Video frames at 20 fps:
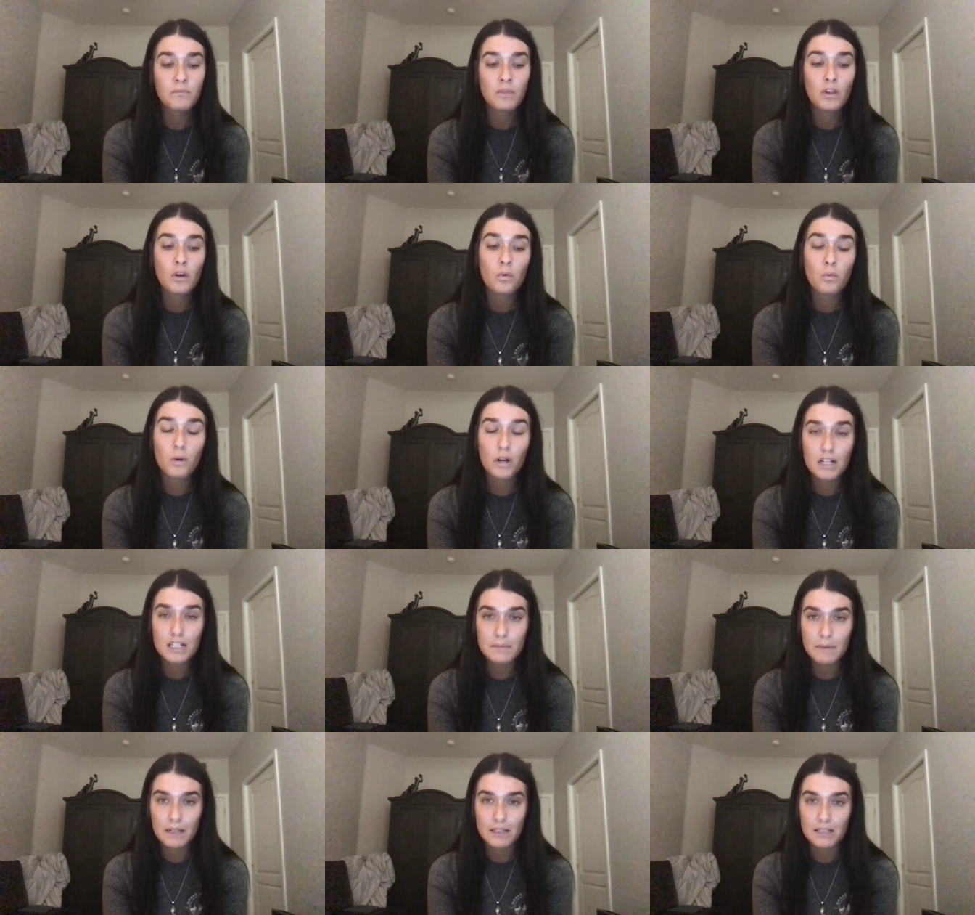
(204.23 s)
work
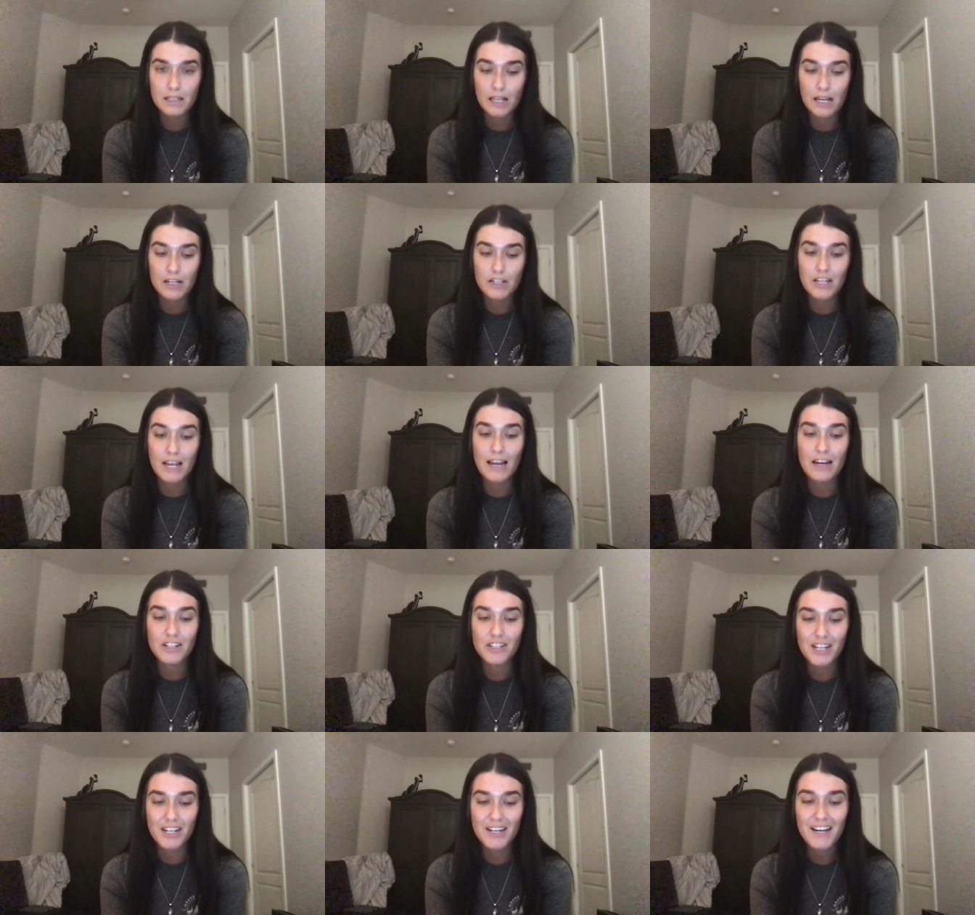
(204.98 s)

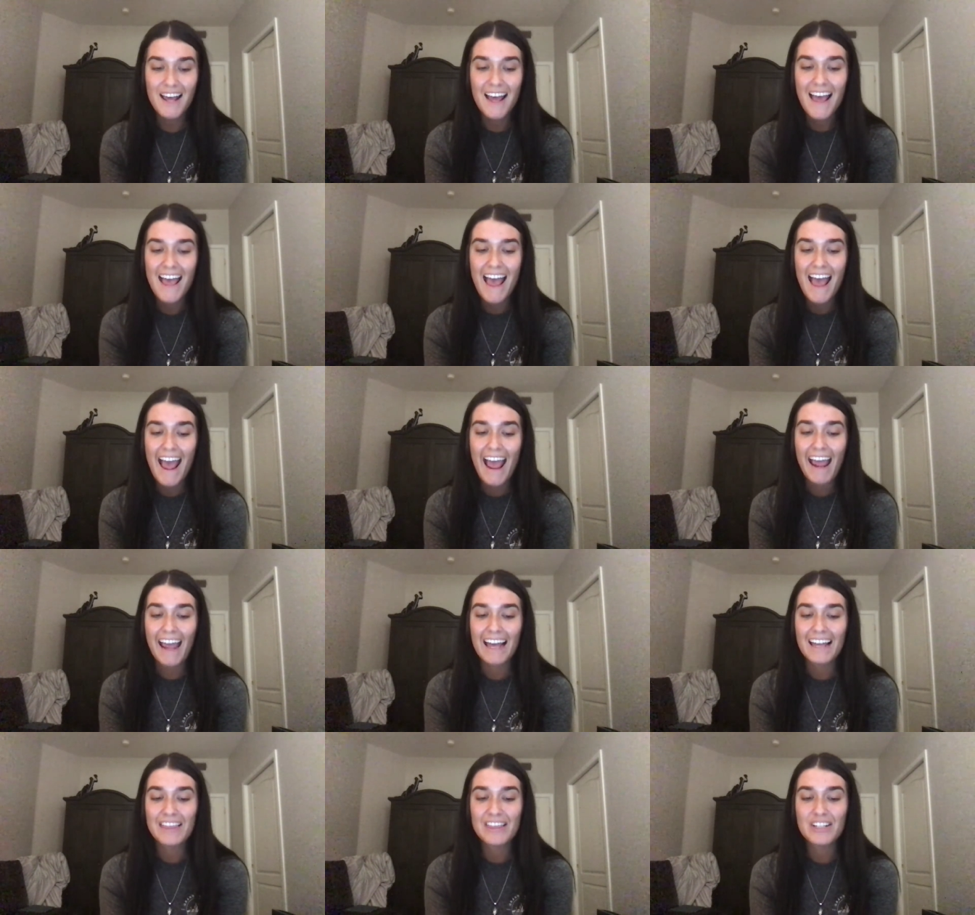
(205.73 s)
specialization,
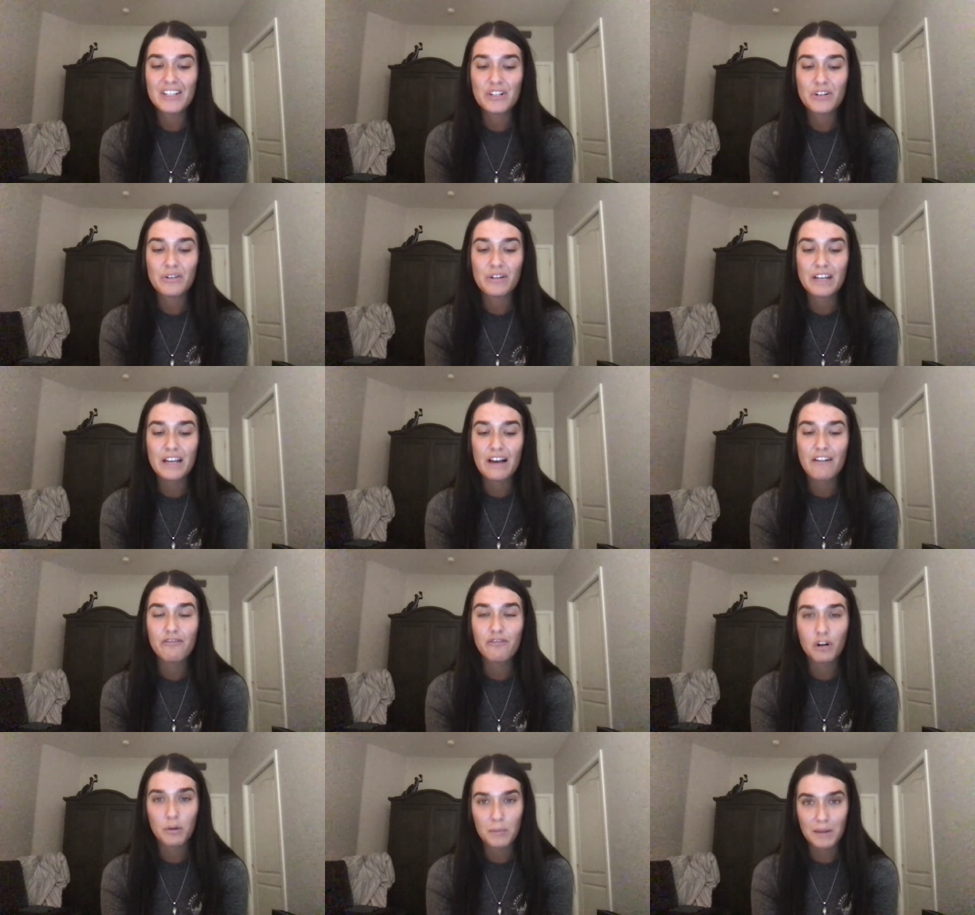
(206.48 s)
and the degree of
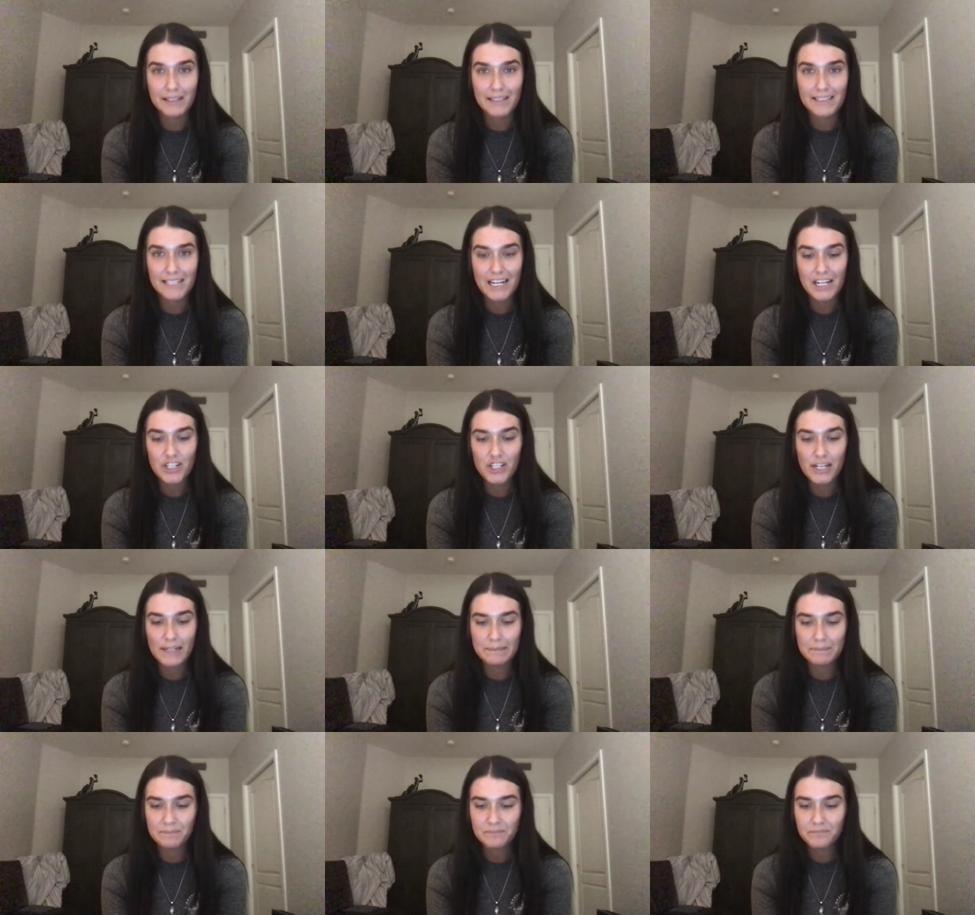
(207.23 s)
formalization.